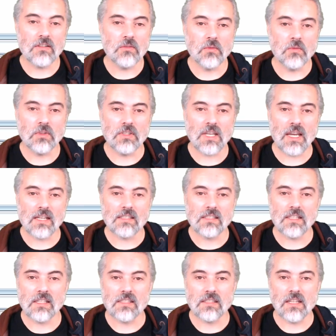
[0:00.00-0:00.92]
all right, you want to
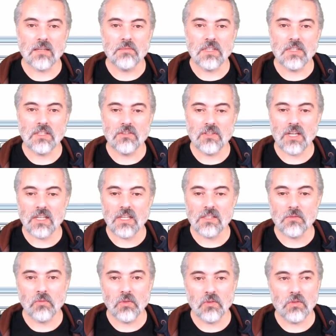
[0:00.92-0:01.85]
access an IP
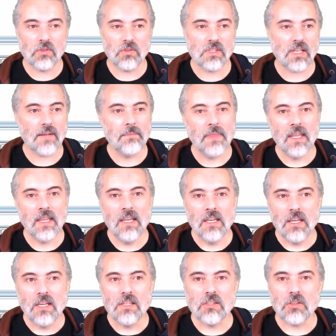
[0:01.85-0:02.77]
address, we'll use that.
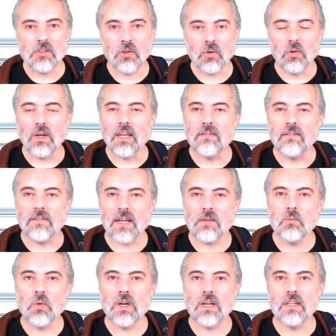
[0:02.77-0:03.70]
So if
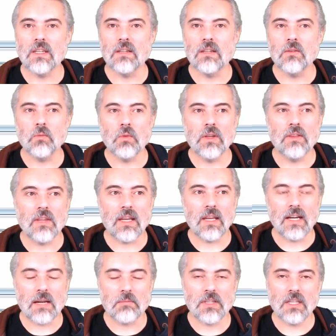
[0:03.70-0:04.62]
I'm working with
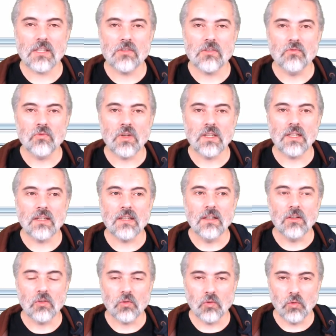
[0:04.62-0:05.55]
an application
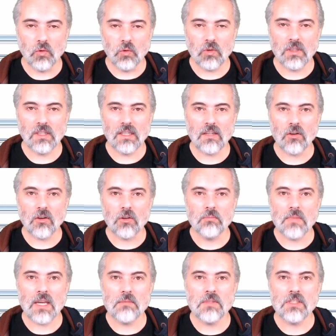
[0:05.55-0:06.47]
running locally
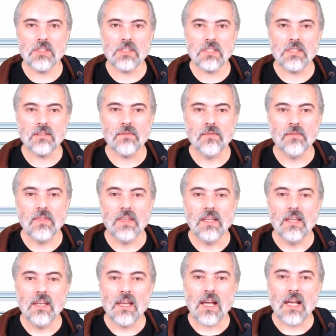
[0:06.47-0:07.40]
on my machine,
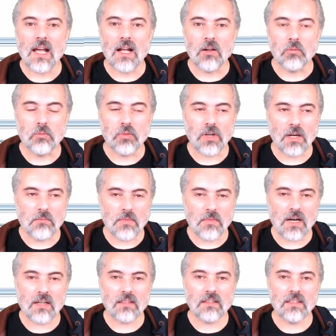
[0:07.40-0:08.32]
I'll
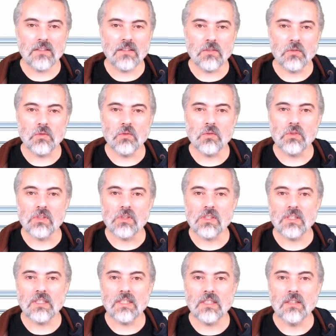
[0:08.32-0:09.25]
primarily
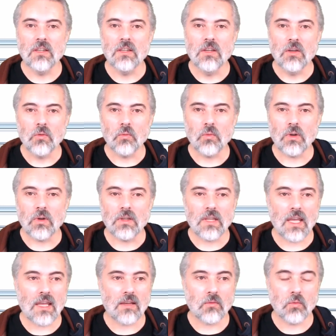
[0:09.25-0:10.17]
use the what,
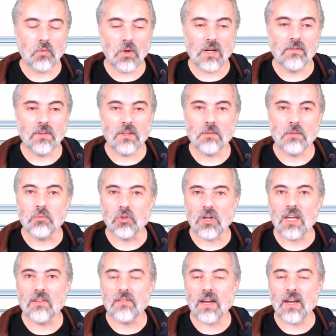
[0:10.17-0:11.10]
uh, eh, whatever the
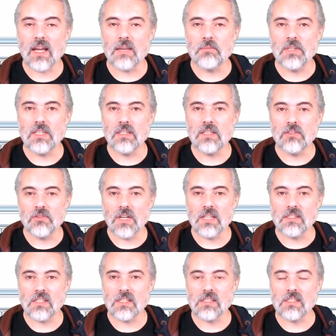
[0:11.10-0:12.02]
private IP
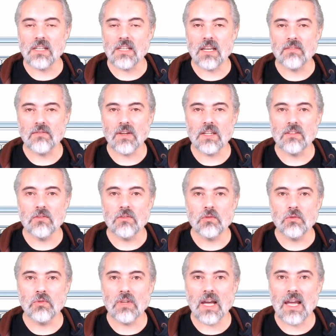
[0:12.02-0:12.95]
address is that I find
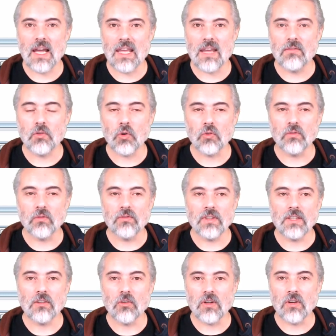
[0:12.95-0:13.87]
through
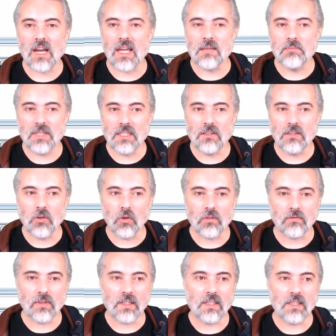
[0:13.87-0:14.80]
ifconfig or
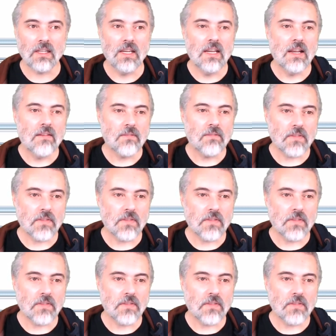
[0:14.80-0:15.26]
ipconfig.